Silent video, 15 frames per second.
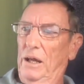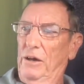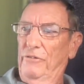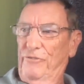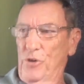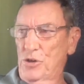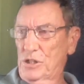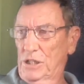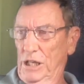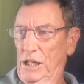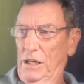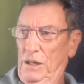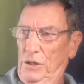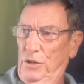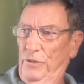
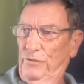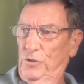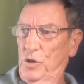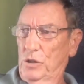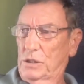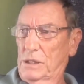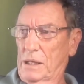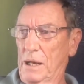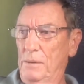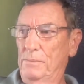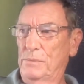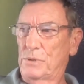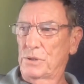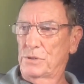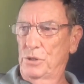"Firstly, you've got to
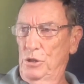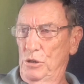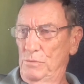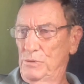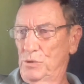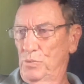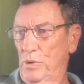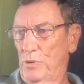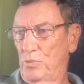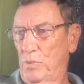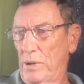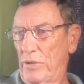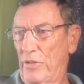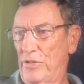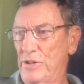come to terms with
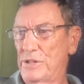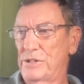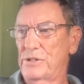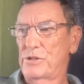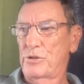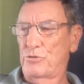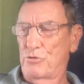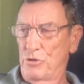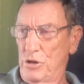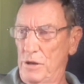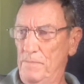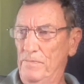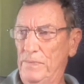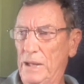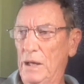whether this is a
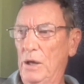dream,